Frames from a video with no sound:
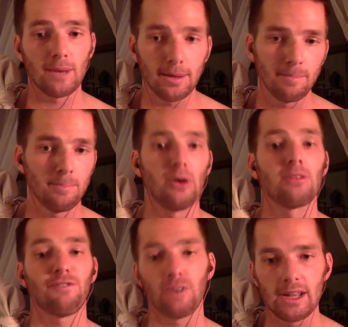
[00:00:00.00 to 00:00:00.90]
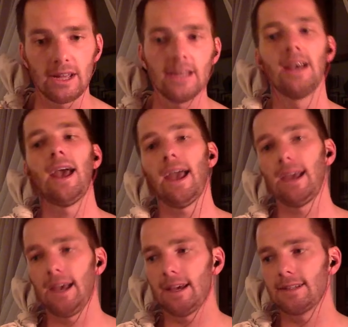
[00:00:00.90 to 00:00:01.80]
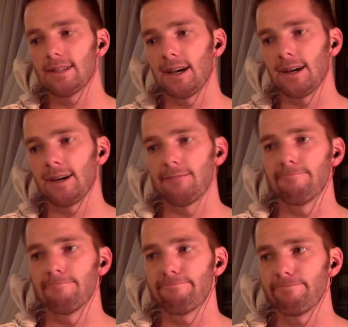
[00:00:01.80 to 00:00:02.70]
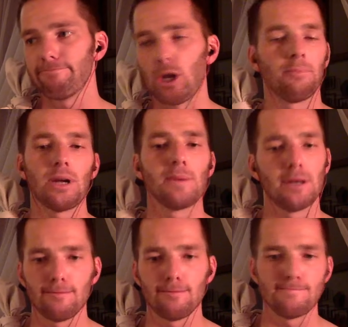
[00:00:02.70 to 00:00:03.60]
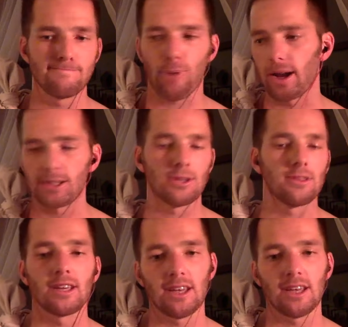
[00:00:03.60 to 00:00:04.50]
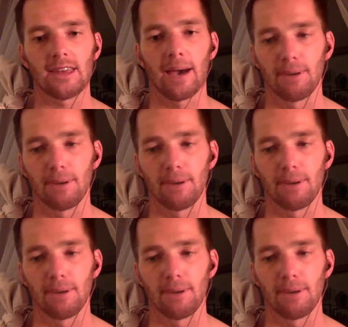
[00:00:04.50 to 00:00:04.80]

up, both free and premium products and things like that.